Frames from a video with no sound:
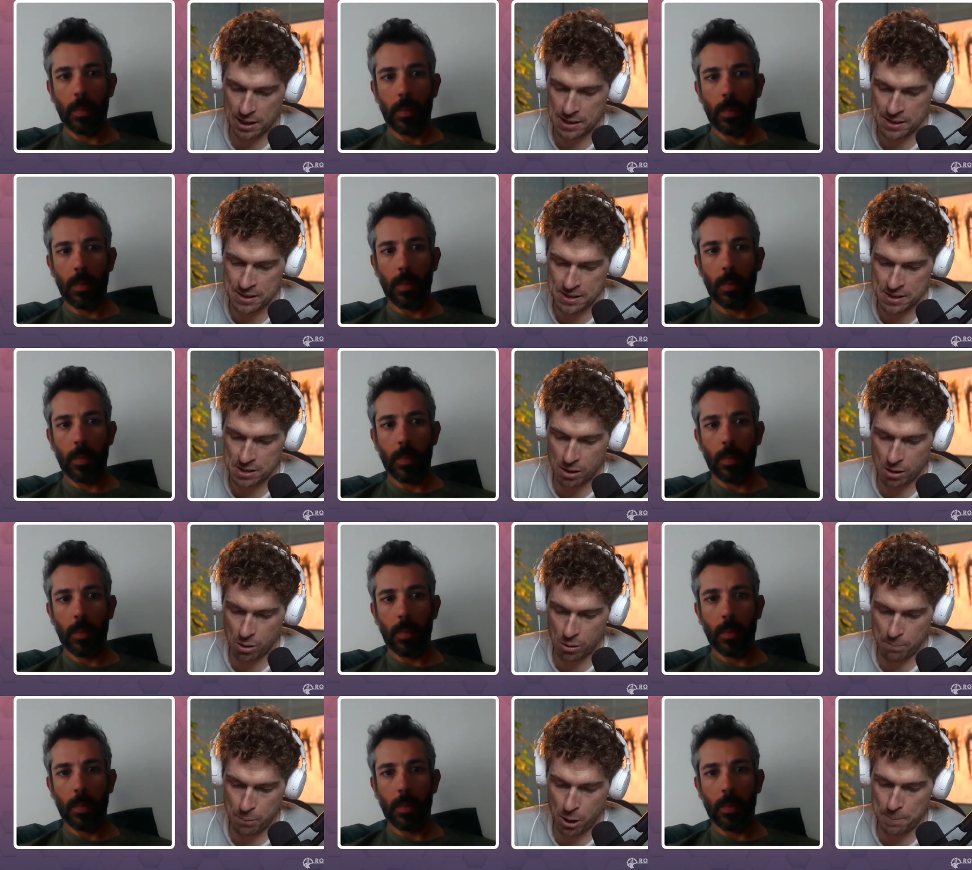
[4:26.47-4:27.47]
Speaker 1: is so
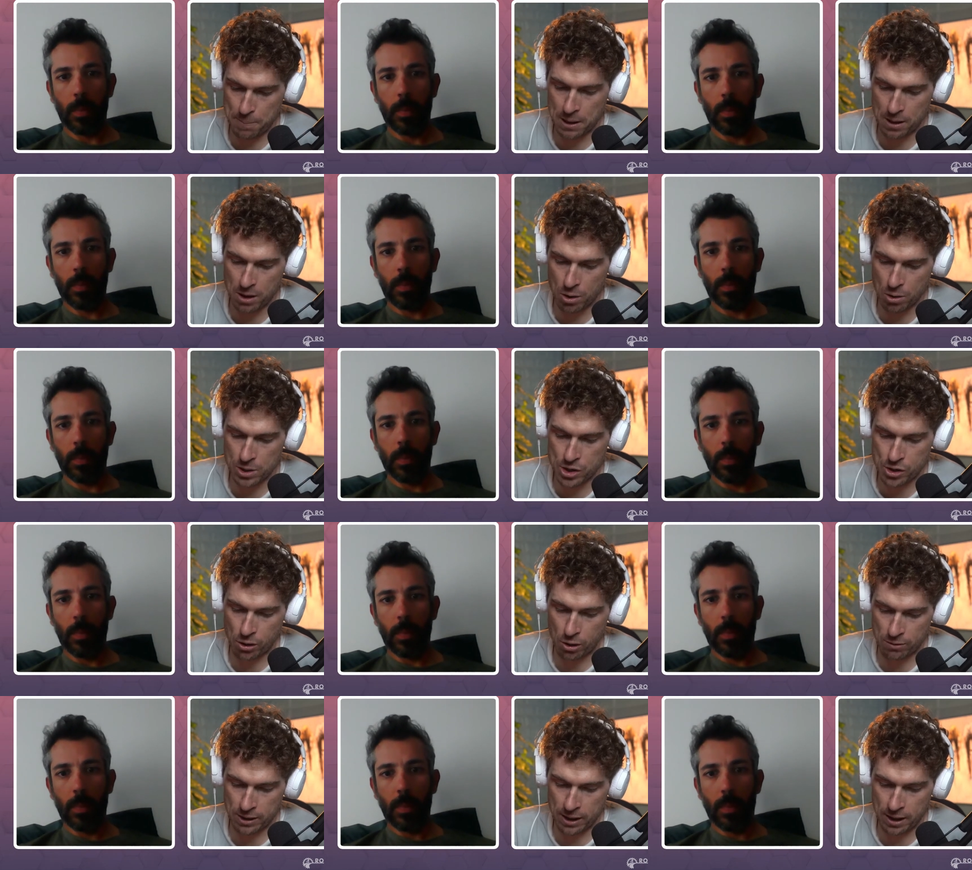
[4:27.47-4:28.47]
popular culture over
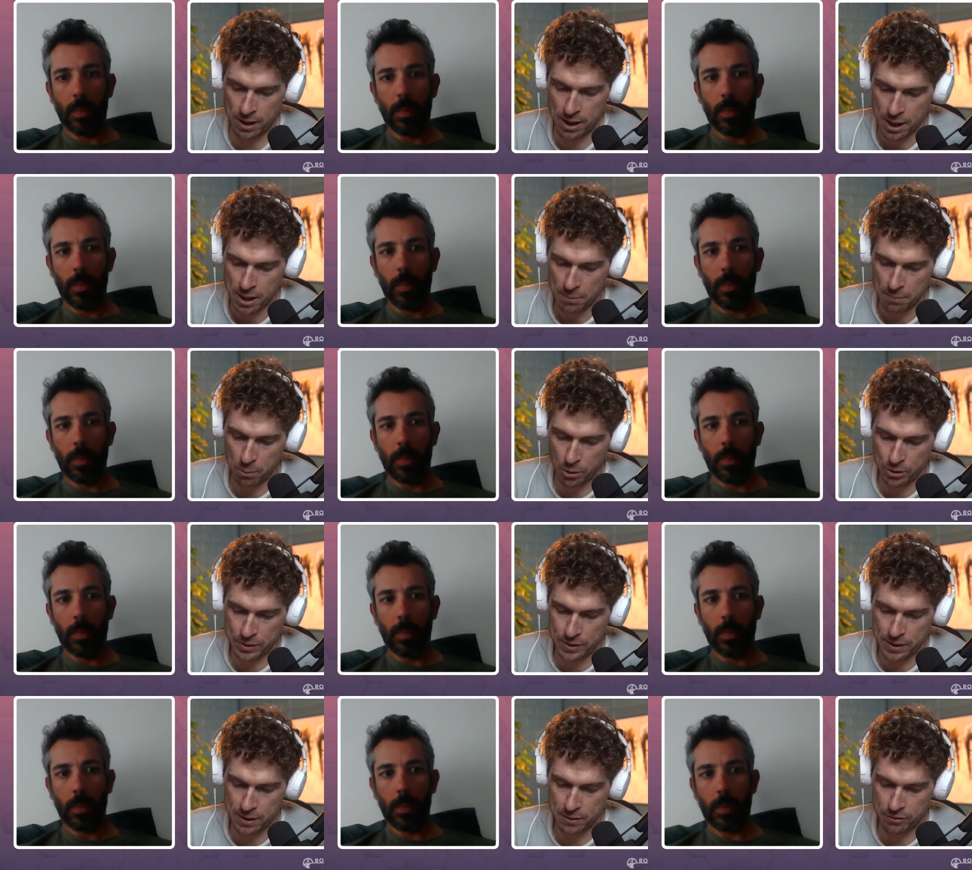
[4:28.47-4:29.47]
there. But
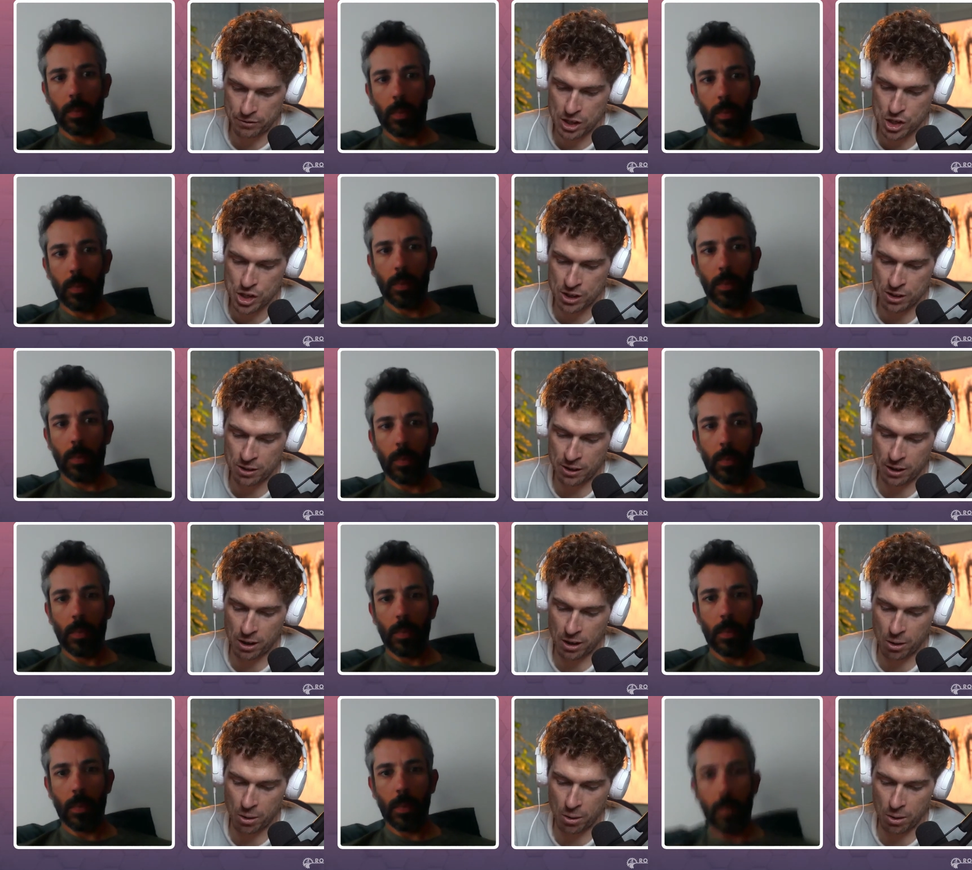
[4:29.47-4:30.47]
the vision or the
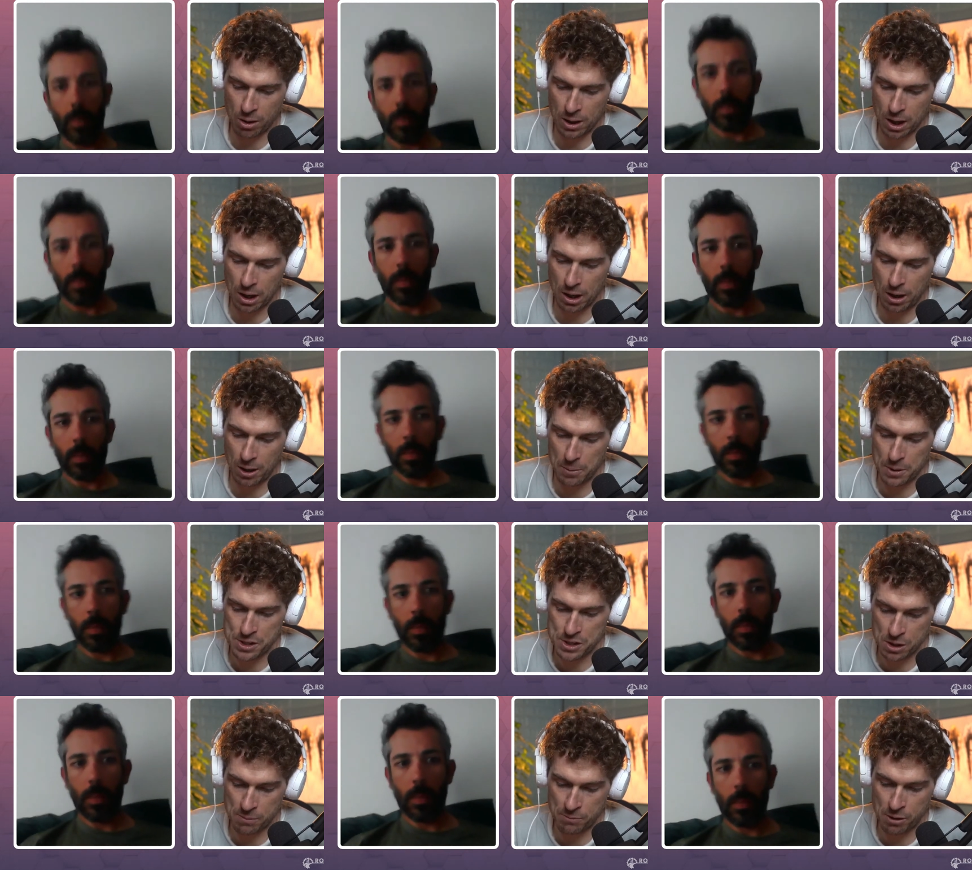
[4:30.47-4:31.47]
goal, I would assume,
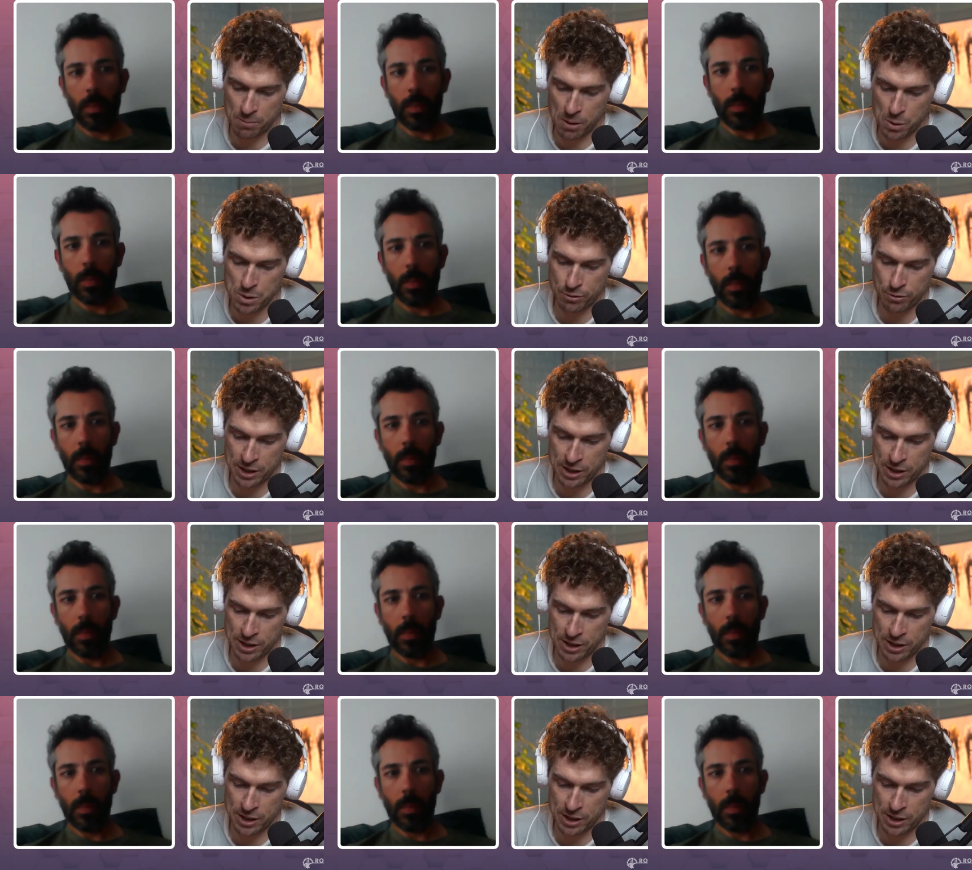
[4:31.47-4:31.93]
for most French